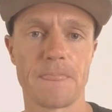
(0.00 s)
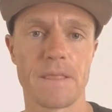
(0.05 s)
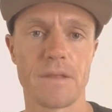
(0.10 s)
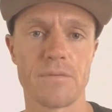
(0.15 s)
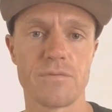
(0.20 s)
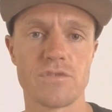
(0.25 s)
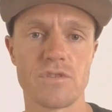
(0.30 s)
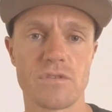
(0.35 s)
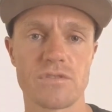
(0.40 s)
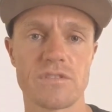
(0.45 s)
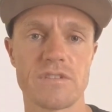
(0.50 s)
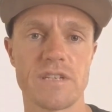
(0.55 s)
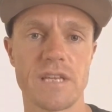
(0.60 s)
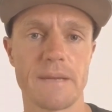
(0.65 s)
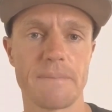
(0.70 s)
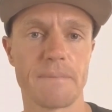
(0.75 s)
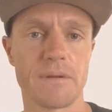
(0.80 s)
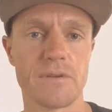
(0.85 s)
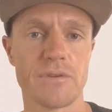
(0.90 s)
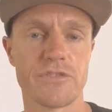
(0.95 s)
Dr.
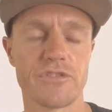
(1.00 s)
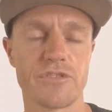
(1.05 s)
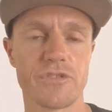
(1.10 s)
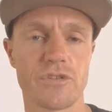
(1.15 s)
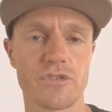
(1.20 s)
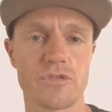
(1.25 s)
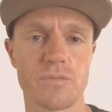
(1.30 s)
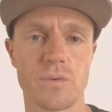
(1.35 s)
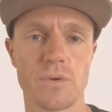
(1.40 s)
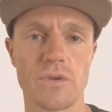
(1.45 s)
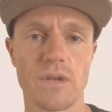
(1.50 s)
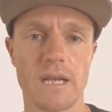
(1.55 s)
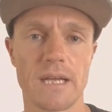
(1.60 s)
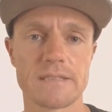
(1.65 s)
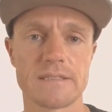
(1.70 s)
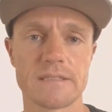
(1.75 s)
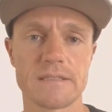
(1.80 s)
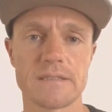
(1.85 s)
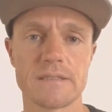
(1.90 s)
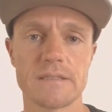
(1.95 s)
Dan Plews and Dr. Paul
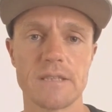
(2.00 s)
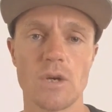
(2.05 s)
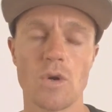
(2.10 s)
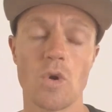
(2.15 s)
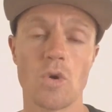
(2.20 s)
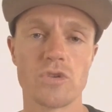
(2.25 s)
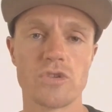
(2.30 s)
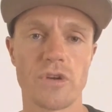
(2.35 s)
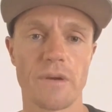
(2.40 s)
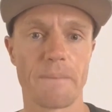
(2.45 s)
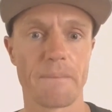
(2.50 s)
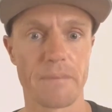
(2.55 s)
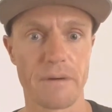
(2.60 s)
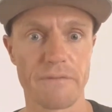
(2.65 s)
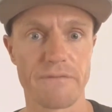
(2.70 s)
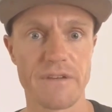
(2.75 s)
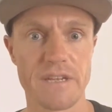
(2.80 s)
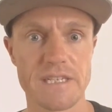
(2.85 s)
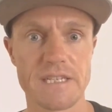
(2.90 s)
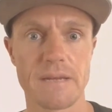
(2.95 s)
Larson,
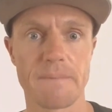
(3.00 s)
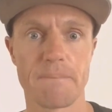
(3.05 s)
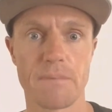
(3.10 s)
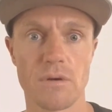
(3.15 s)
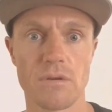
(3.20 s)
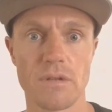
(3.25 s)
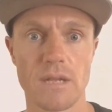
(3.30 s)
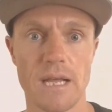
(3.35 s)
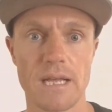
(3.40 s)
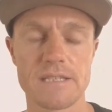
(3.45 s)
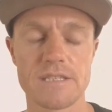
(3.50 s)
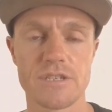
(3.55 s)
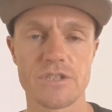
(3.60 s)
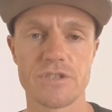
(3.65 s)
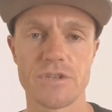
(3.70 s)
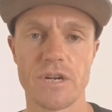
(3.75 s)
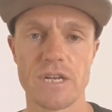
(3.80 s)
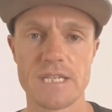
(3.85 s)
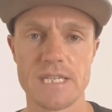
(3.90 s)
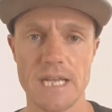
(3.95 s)
Professor Paul Larson,
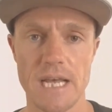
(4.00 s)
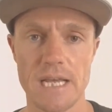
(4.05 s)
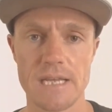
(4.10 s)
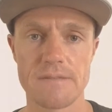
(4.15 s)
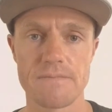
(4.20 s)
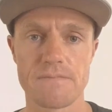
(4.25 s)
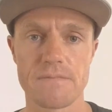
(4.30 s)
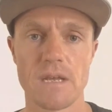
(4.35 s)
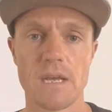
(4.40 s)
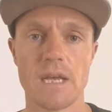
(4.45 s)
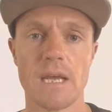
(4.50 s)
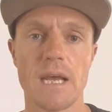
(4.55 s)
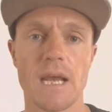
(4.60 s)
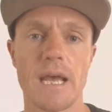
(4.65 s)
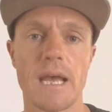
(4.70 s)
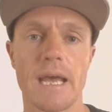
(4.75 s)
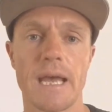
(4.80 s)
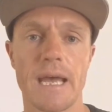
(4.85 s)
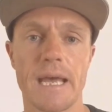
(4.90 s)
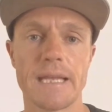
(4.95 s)
should I say,
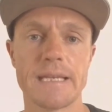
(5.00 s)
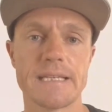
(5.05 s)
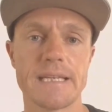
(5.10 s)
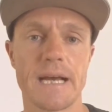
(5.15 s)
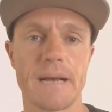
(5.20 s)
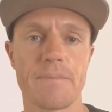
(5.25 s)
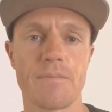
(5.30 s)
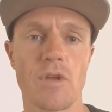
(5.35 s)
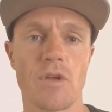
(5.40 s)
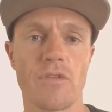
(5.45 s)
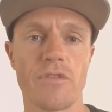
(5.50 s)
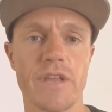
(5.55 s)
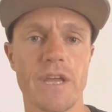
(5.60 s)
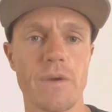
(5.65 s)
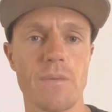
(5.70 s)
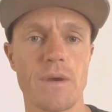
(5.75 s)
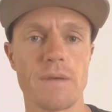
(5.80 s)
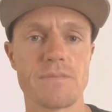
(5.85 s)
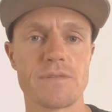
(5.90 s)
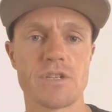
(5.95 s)
and on
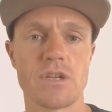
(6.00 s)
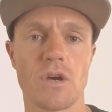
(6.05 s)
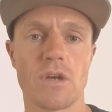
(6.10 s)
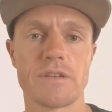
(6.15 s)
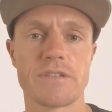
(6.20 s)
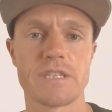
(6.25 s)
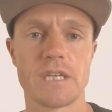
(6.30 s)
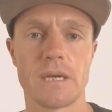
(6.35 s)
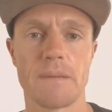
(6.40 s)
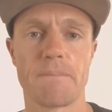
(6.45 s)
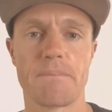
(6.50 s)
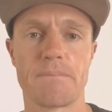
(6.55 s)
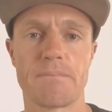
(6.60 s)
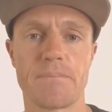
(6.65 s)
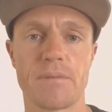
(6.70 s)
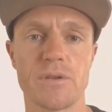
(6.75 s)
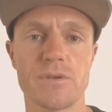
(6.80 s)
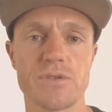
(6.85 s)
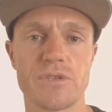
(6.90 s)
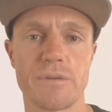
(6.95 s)
their website,
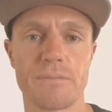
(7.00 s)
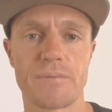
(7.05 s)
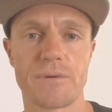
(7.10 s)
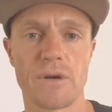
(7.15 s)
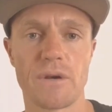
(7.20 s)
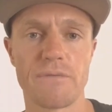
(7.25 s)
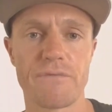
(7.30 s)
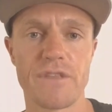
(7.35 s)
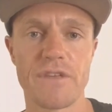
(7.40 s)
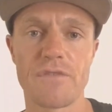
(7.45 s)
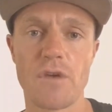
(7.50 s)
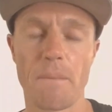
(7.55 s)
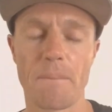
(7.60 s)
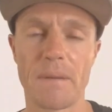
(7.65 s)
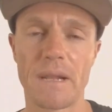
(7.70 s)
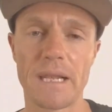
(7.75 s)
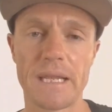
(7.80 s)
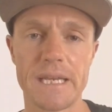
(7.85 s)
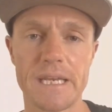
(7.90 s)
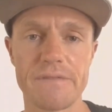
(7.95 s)
Plews and Prof, they've got
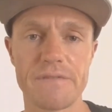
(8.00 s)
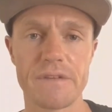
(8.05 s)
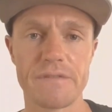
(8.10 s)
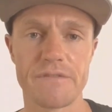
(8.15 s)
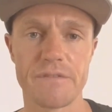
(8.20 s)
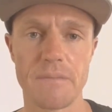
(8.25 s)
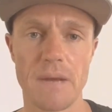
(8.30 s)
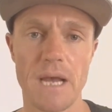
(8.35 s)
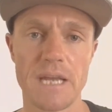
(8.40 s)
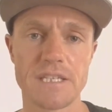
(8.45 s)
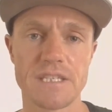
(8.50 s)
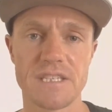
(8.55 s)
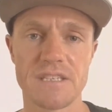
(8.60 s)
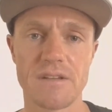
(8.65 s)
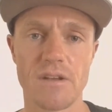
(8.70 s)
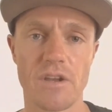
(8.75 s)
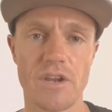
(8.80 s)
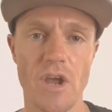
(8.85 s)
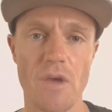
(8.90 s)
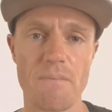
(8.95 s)
plenty of
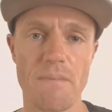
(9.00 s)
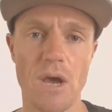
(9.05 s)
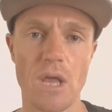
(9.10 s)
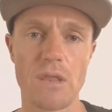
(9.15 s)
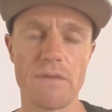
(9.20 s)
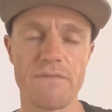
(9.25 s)
information. I know both of